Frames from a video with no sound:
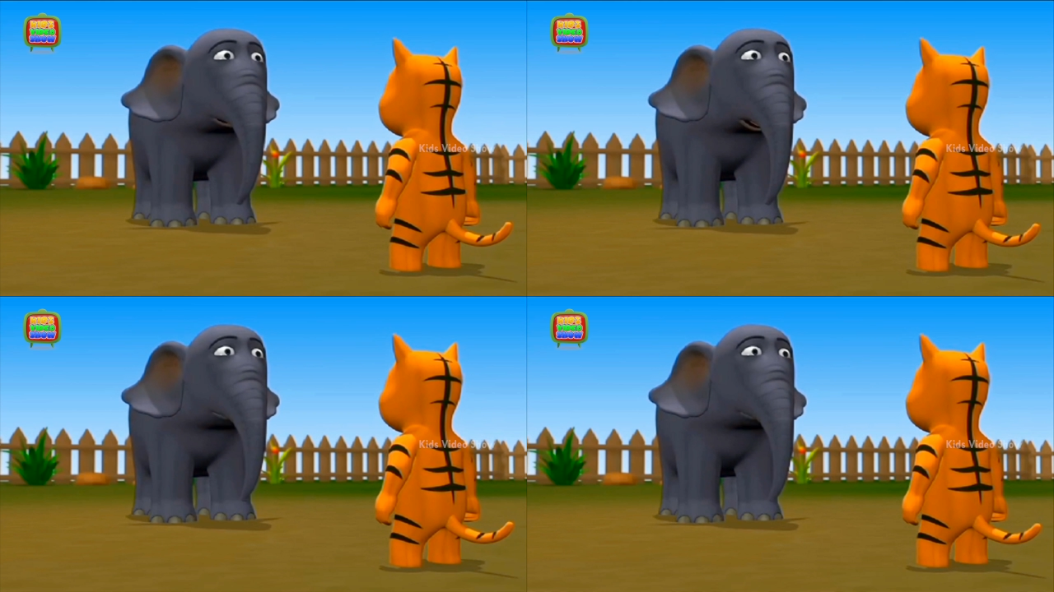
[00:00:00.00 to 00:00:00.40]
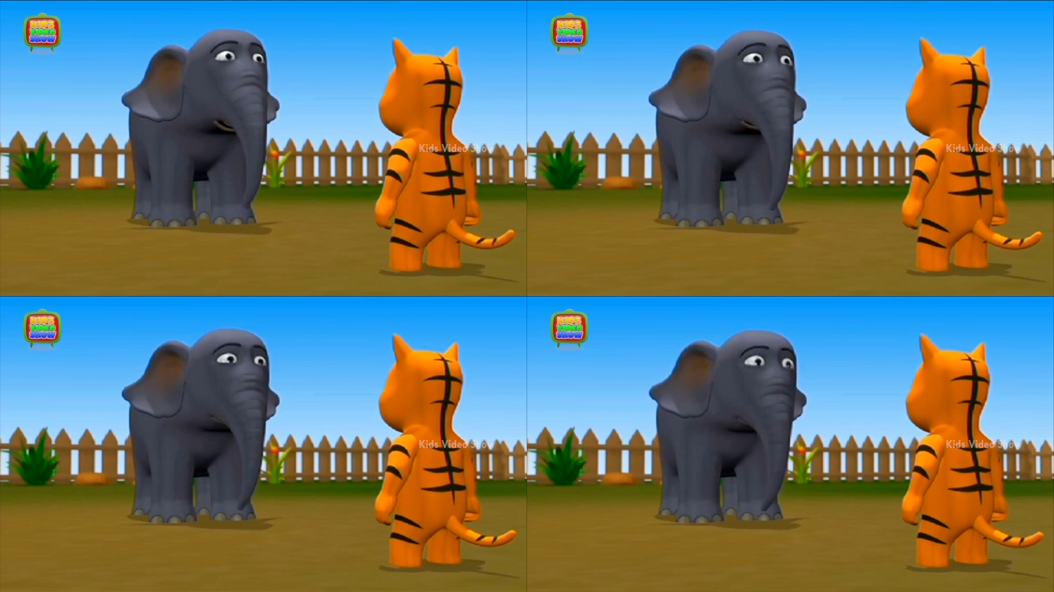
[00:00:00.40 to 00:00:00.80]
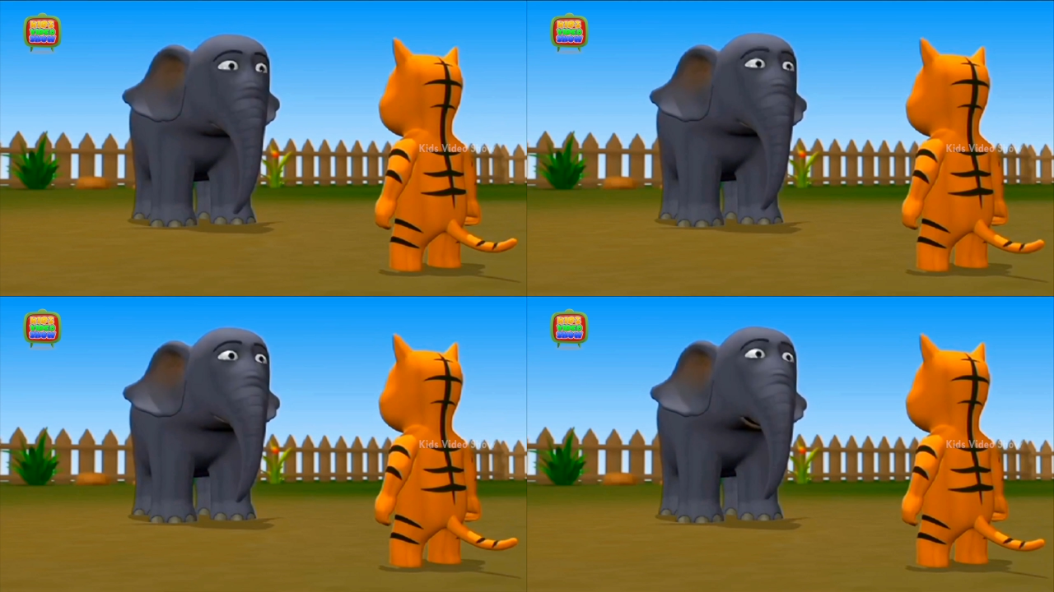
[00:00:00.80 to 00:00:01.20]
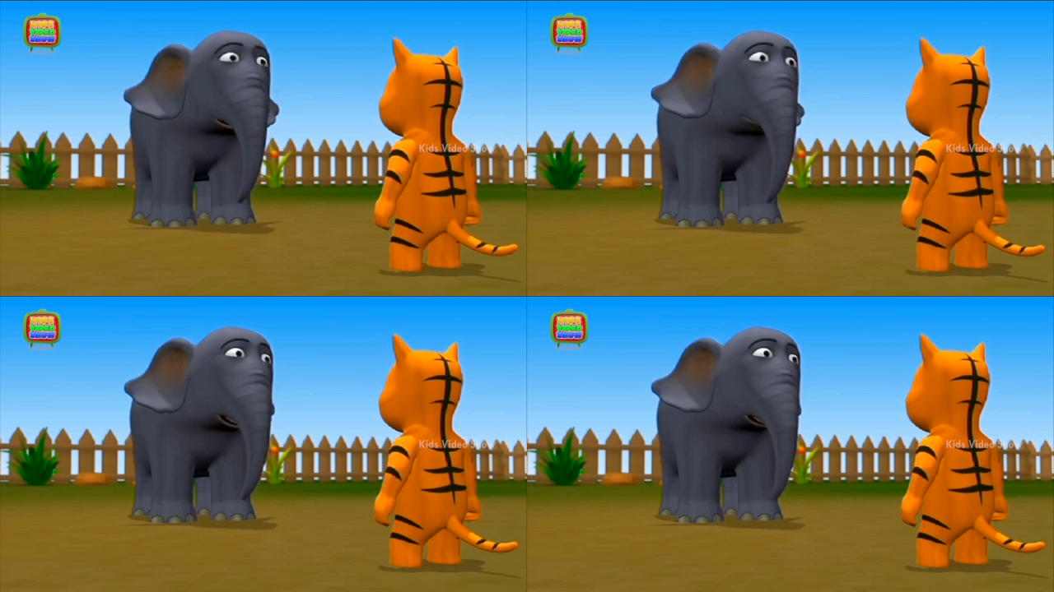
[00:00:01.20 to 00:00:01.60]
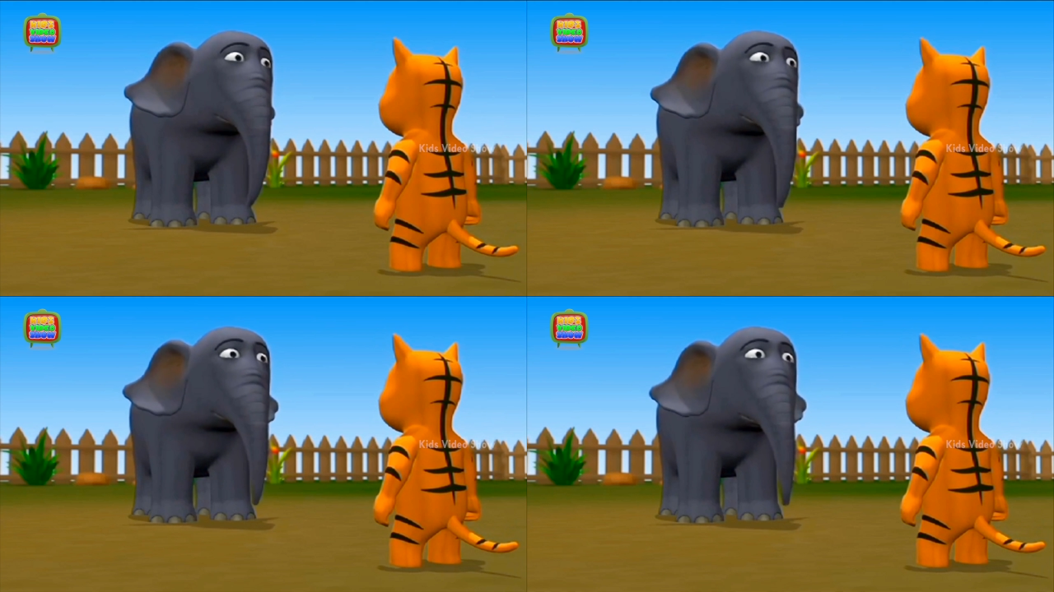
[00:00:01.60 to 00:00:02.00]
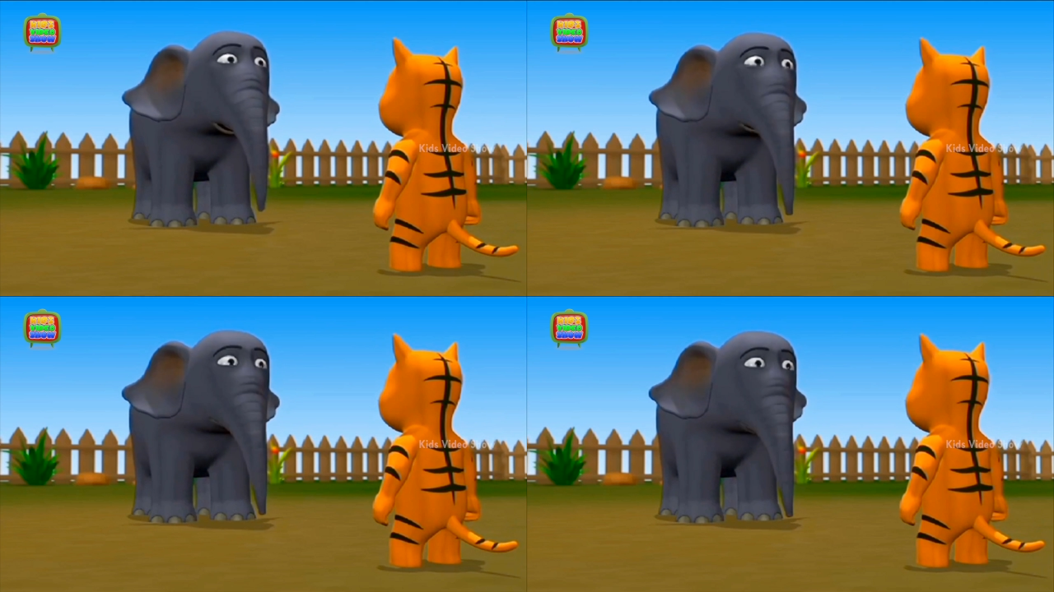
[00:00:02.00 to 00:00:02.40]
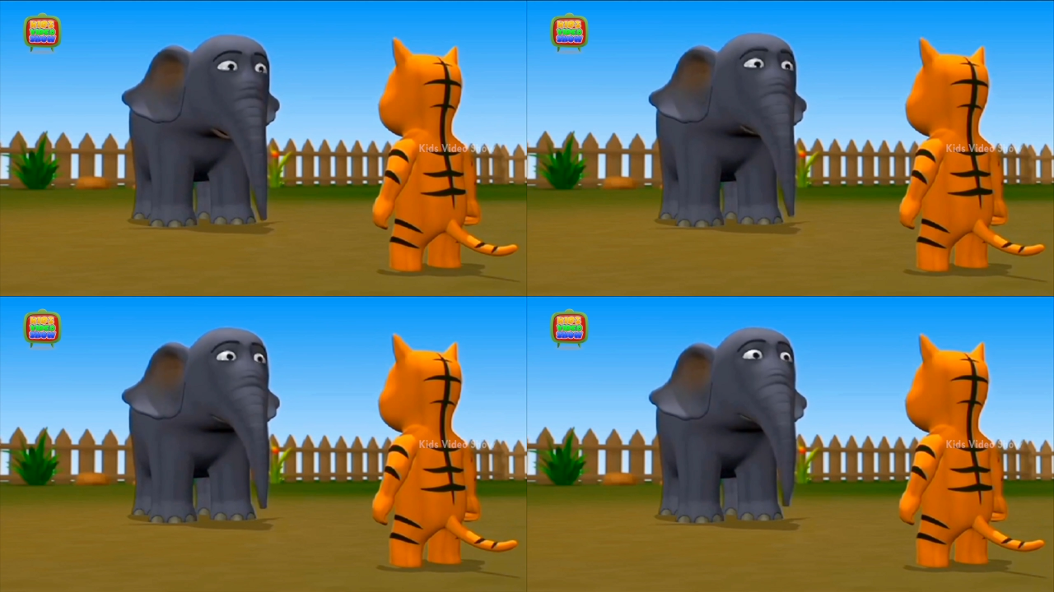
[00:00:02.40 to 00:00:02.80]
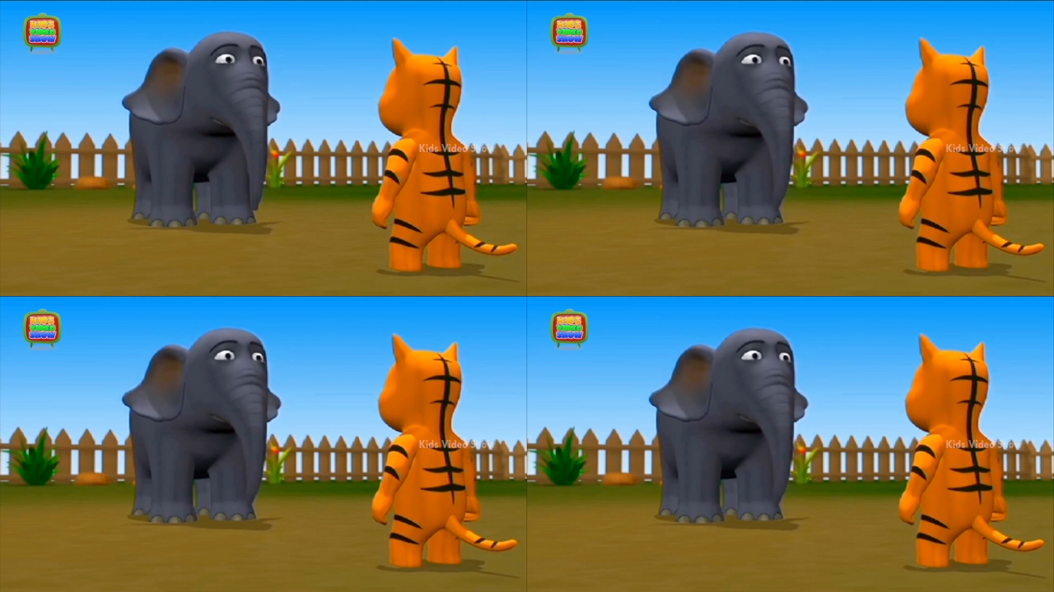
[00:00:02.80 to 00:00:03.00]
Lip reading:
No face is visible, so there are no lips to read.